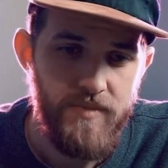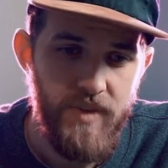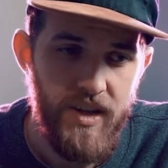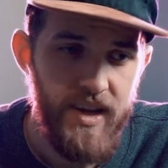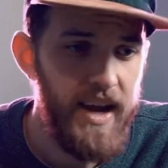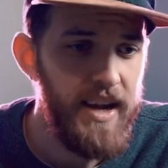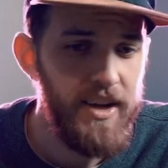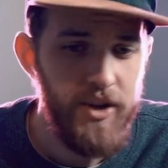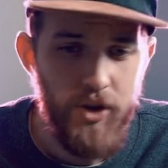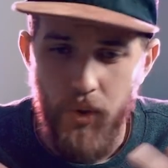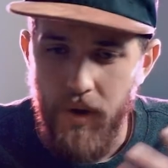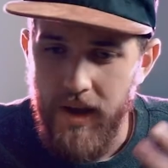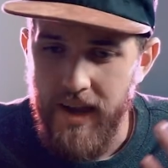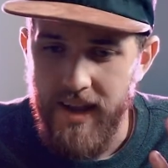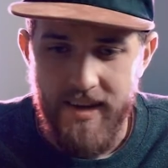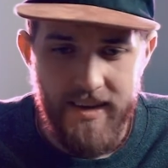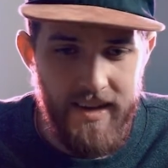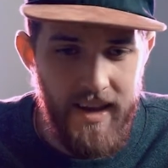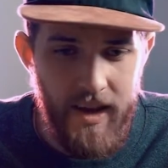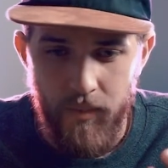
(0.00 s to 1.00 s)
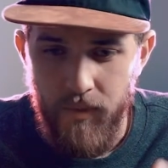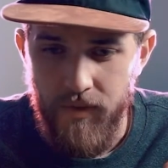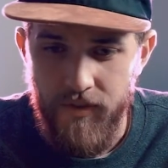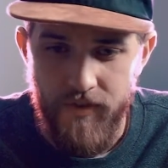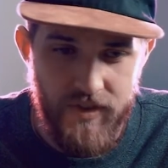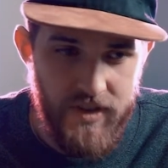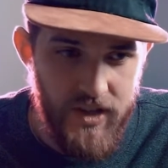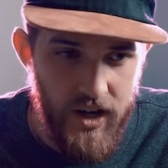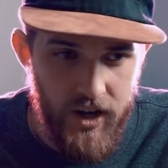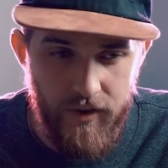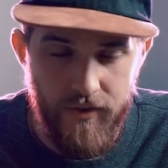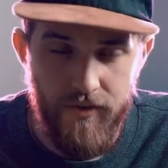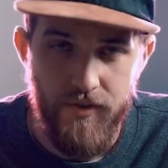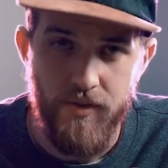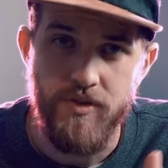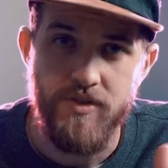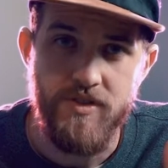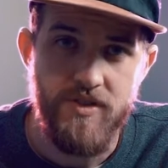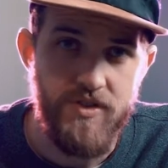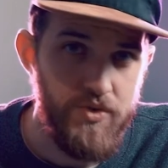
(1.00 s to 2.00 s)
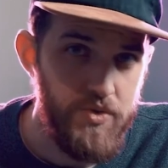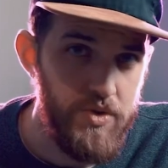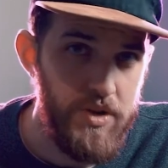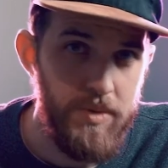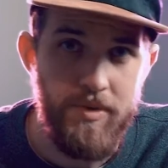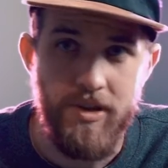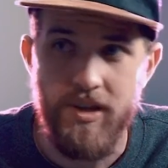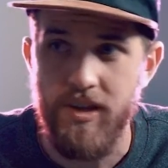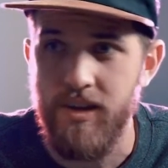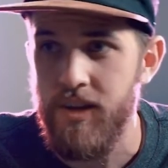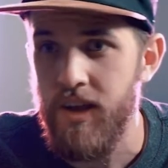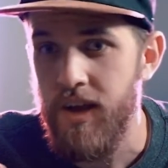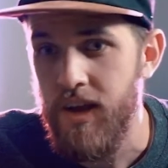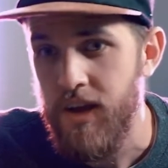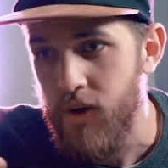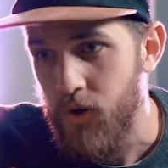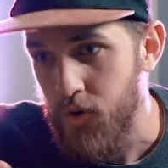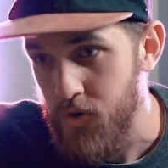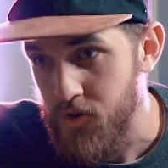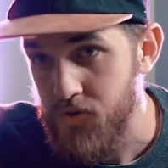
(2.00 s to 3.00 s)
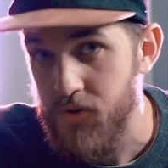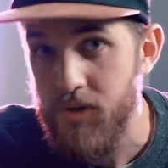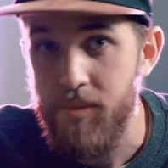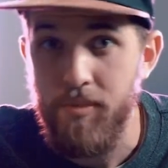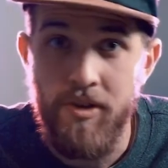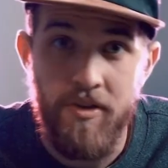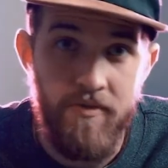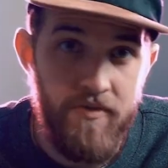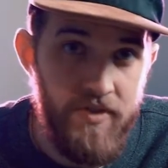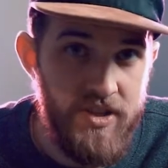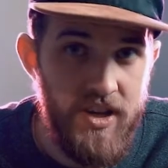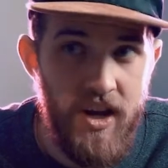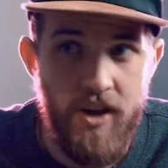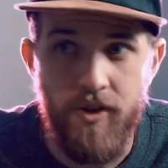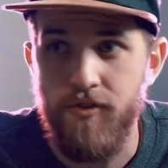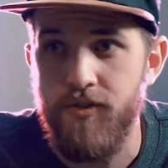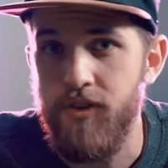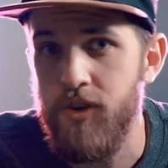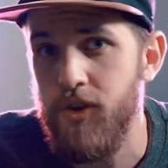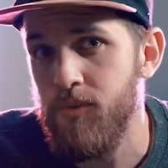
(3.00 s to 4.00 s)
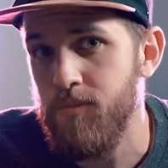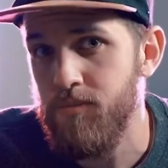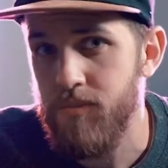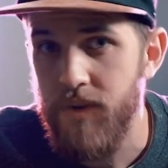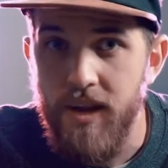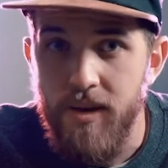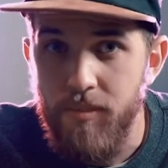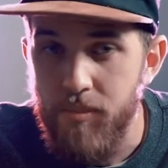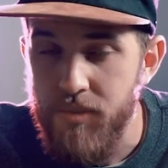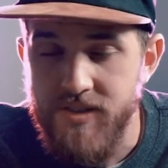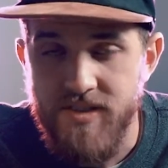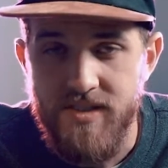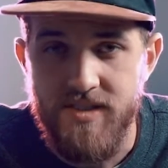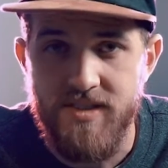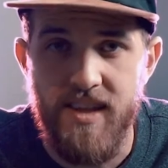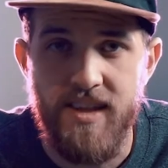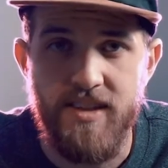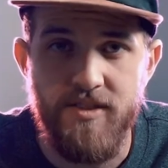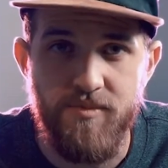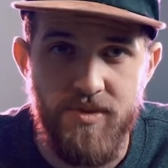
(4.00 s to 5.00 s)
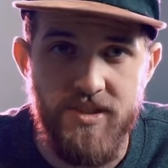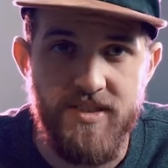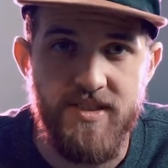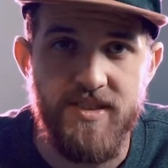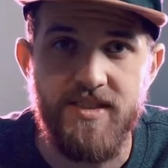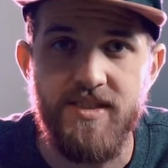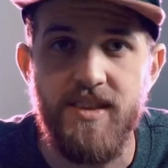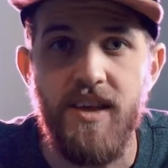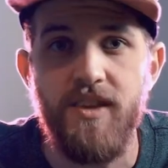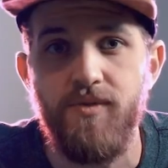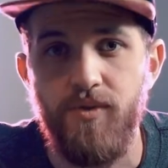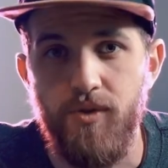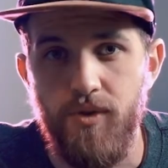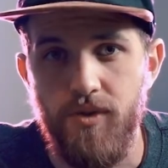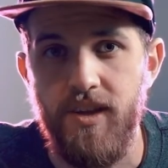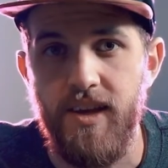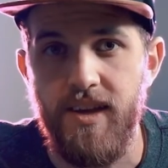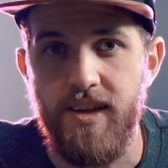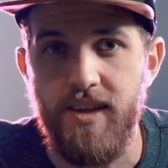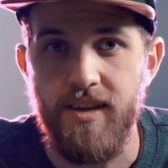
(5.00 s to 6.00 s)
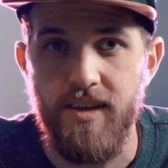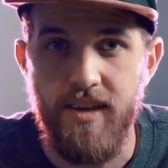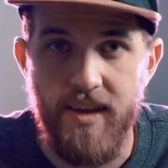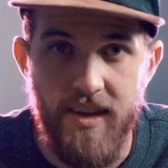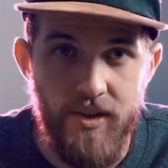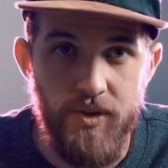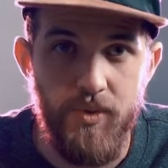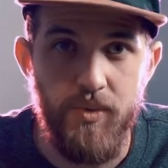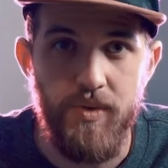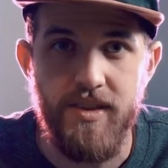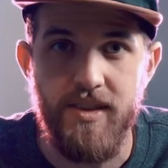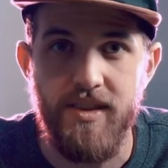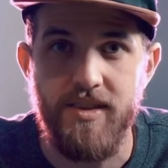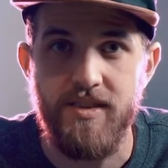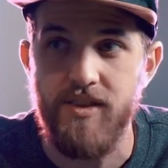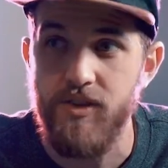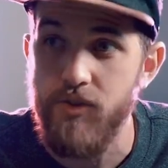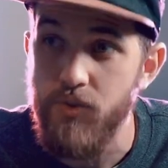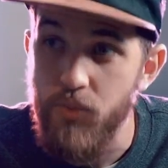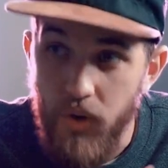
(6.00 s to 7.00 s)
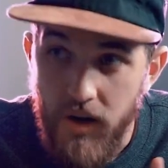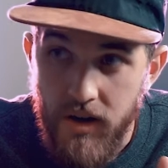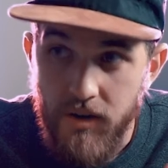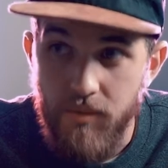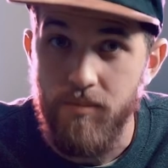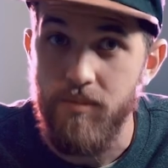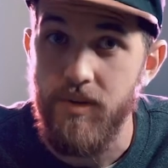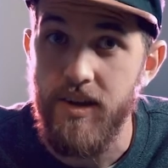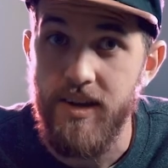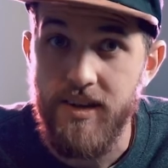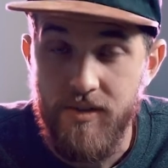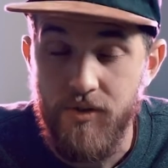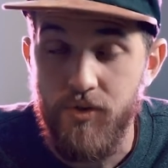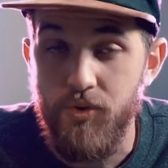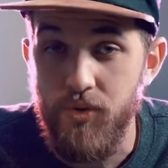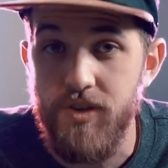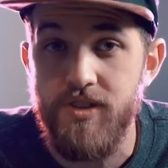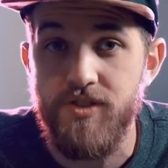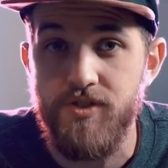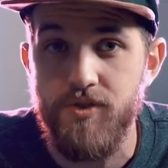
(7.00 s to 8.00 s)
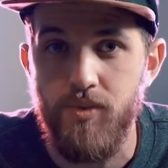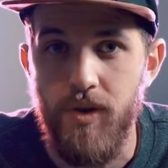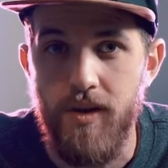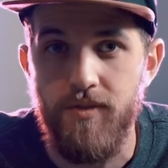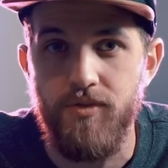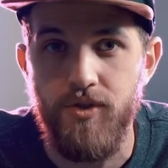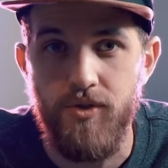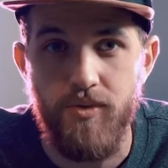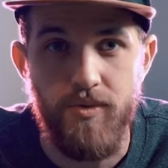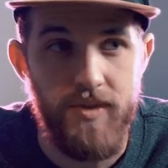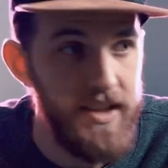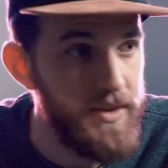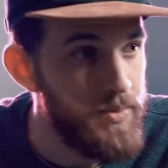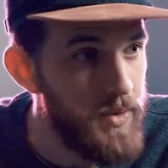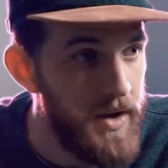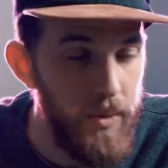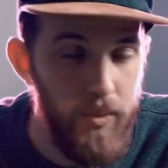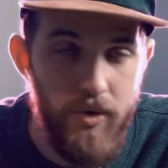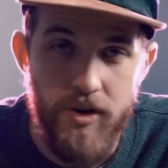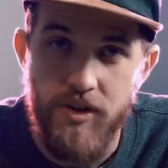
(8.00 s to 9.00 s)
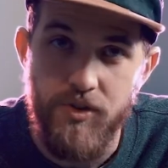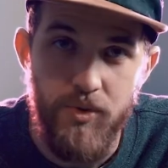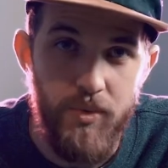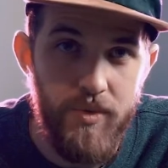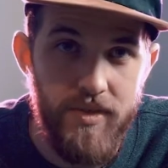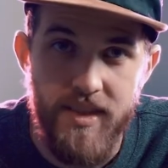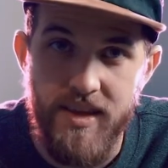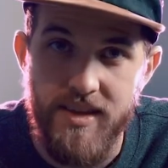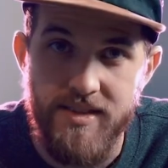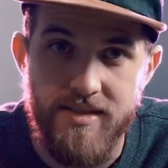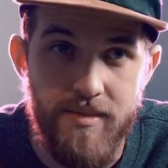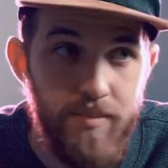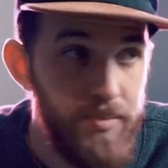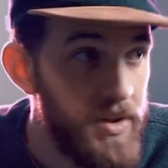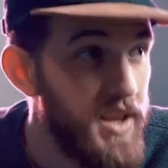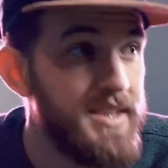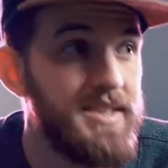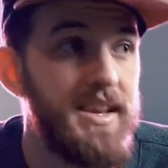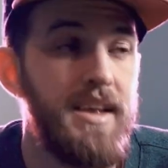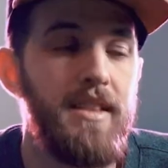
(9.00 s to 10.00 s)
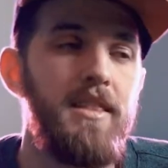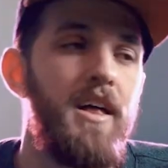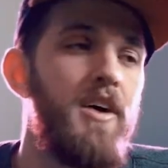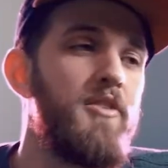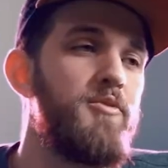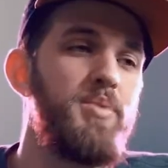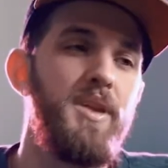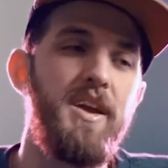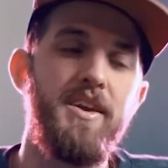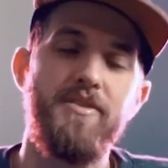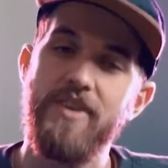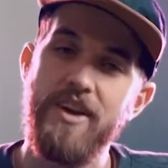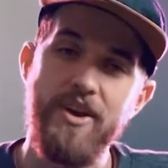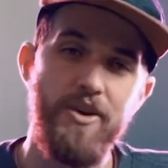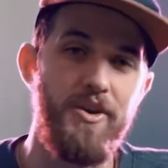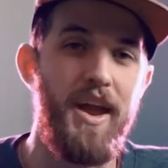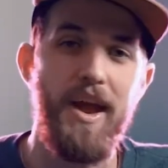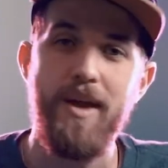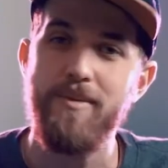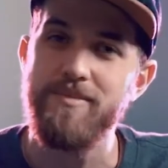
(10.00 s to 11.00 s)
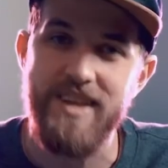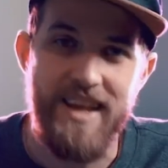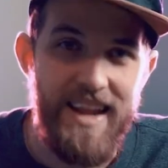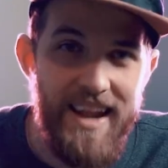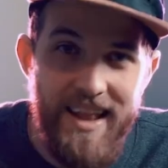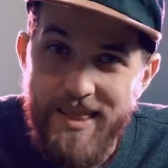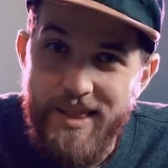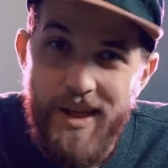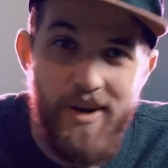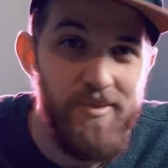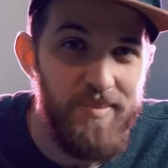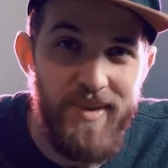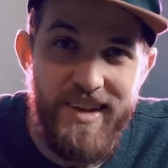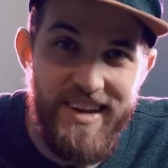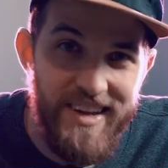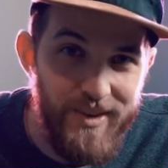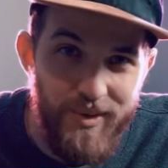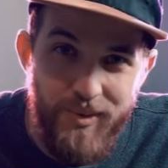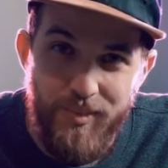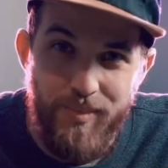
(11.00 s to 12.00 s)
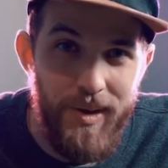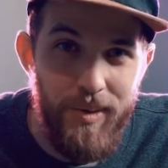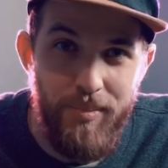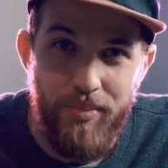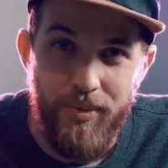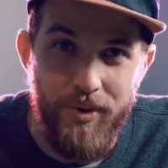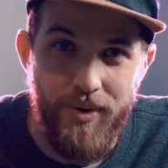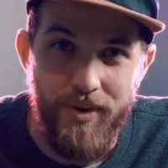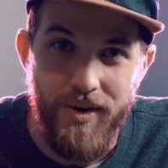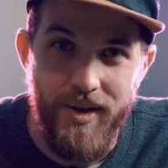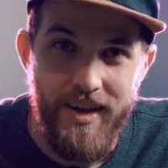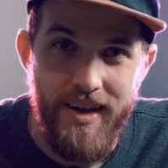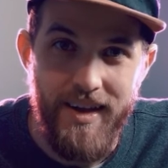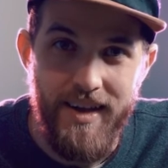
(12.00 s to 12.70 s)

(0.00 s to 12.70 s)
kind of go hand in hand with photographers and streaming or streaming and photography or any business that has been successful and doing this, and you want to increase your revenue. That's what I want to do with this. Plus, I love playing video games and I love meeting new people.